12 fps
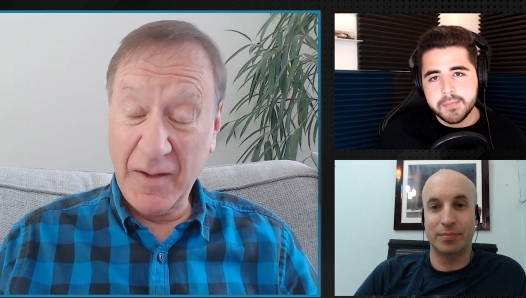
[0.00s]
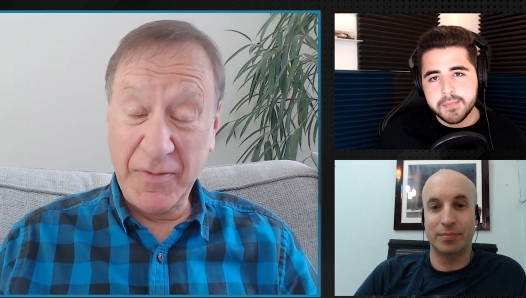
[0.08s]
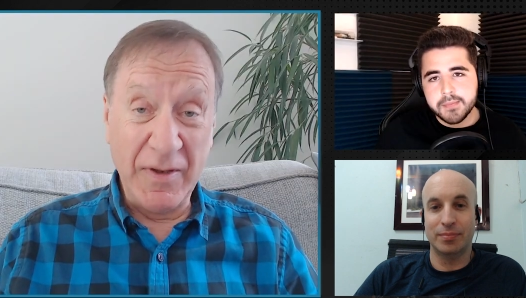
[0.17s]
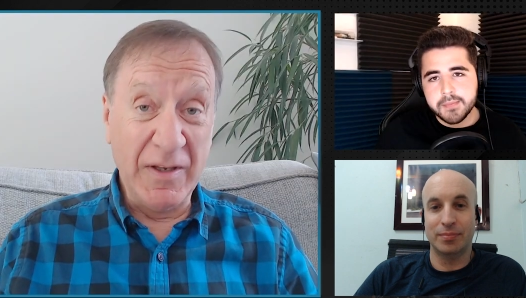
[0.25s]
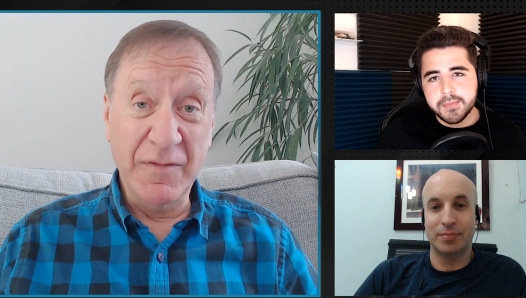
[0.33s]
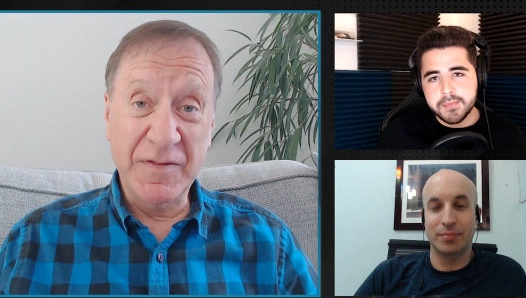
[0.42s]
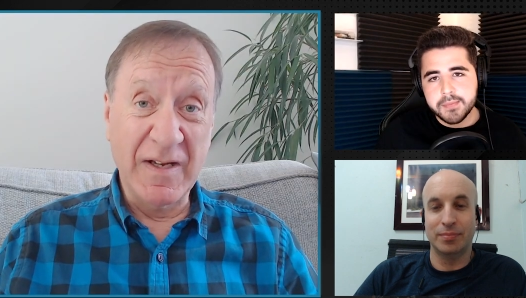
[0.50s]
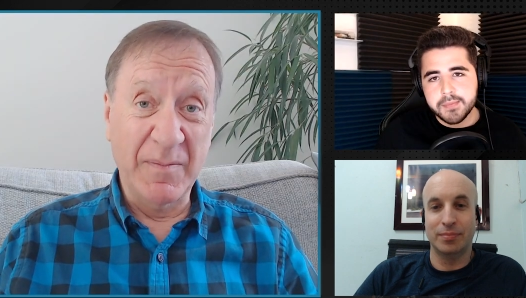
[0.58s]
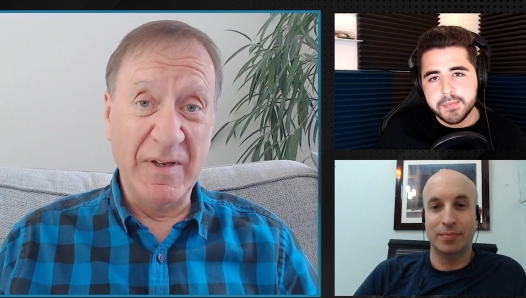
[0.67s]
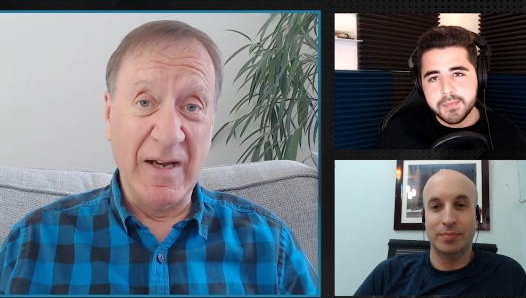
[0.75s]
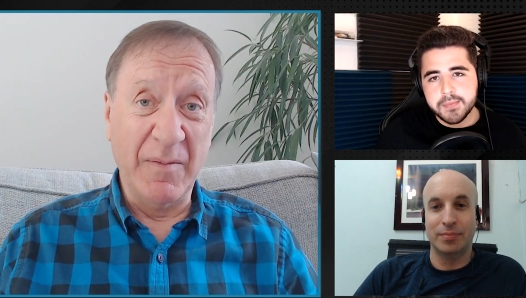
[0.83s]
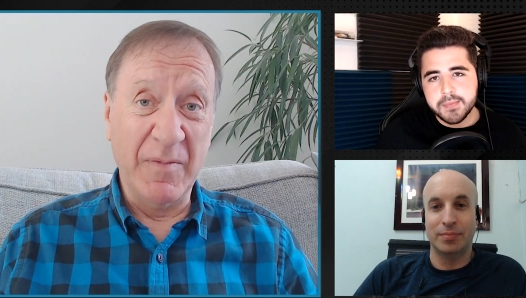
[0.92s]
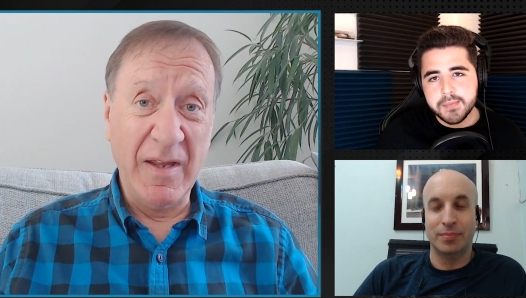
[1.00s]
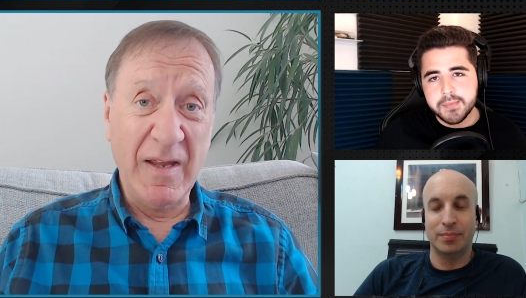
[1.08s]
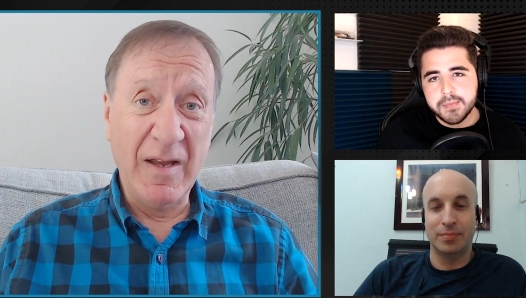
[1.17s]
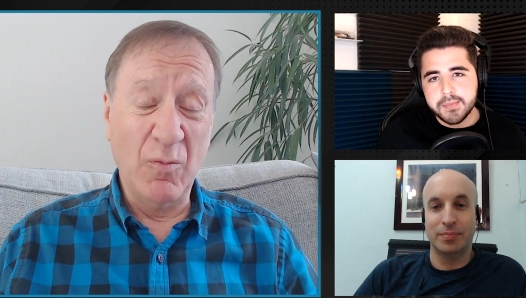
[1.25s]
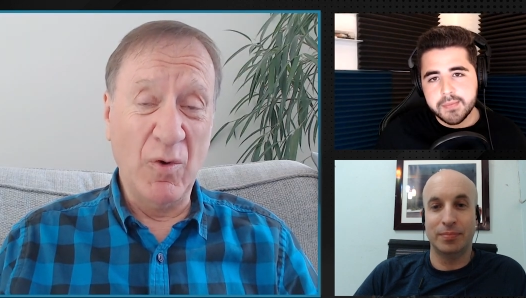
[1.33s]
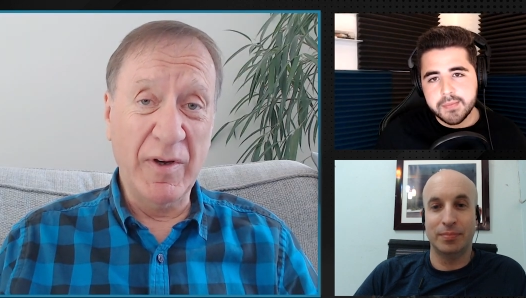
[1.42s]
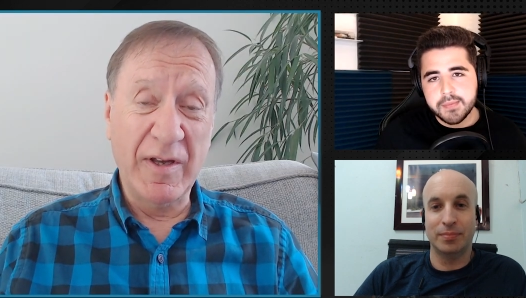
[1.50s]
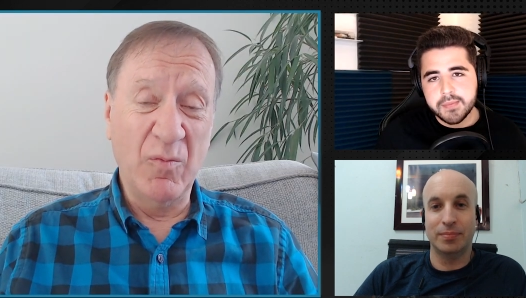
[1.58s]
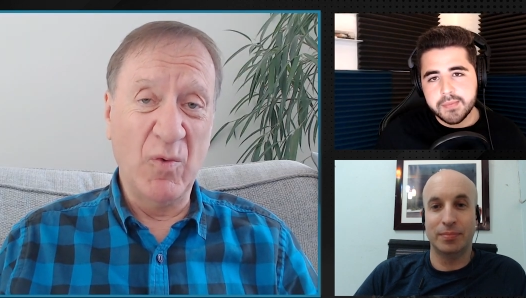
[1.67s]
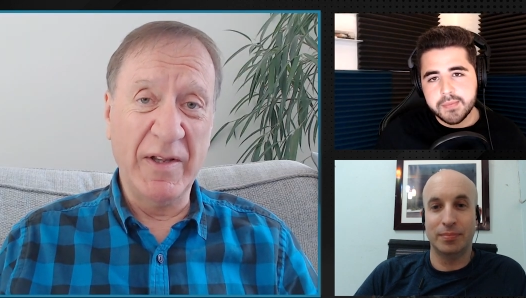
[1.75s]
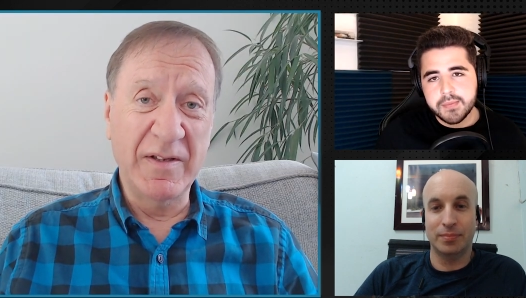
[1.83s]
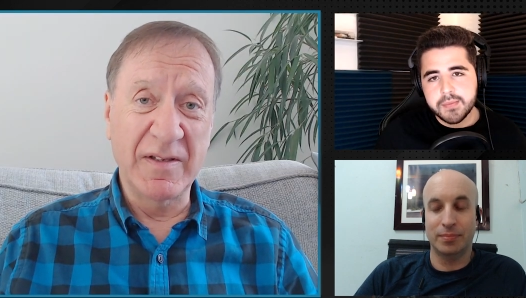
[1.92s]
Speaker 1: I think you've summed it up there,
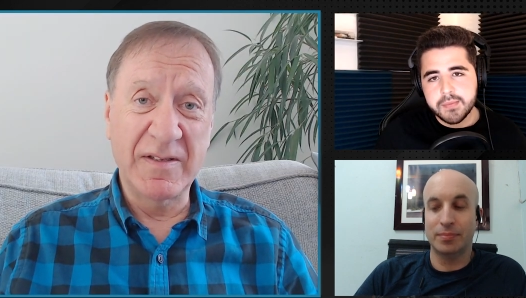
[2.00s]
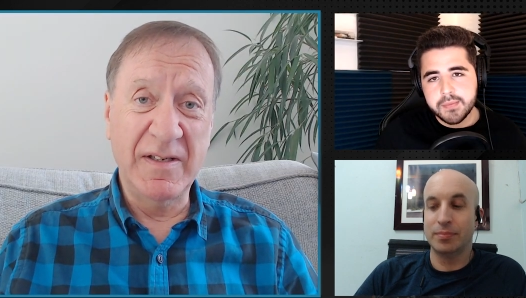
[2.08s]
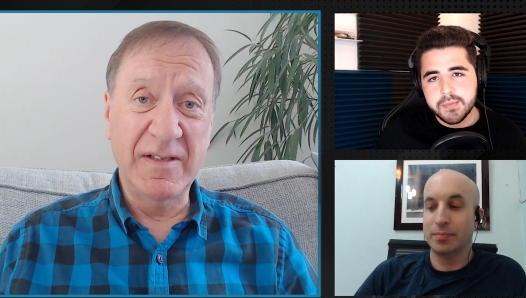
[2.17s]
working wonders.